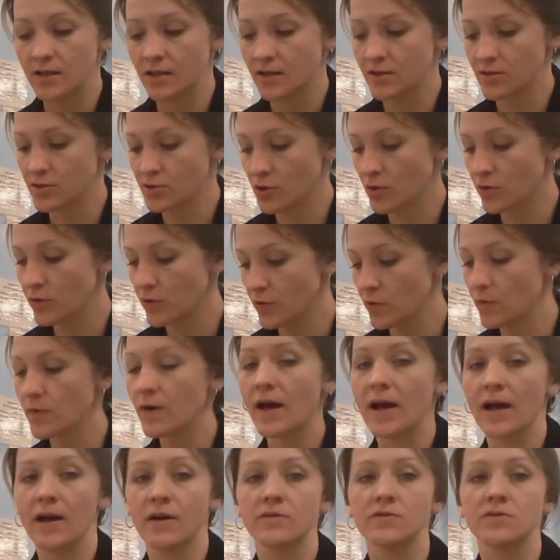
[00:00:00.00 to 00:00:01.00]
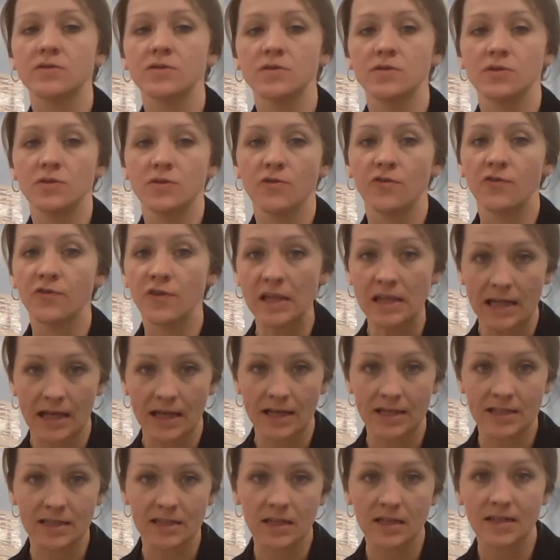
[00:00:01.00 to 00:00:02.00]
show you how to do
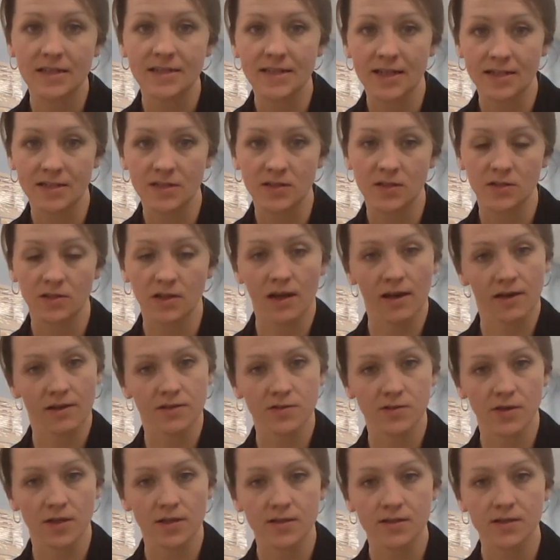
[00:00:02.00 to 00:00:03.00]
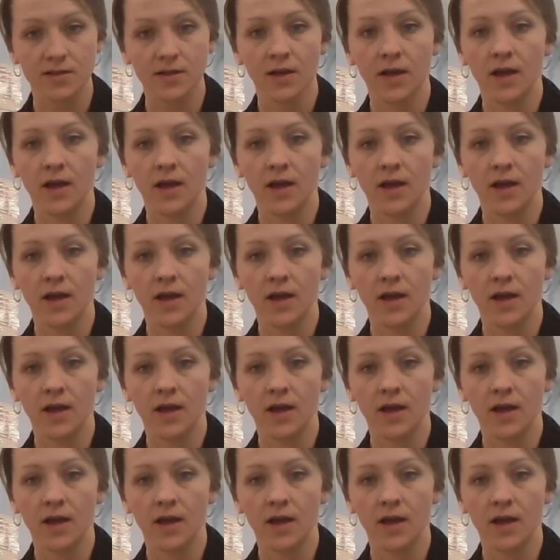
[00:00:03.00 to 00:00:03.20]
feline dental x-rays.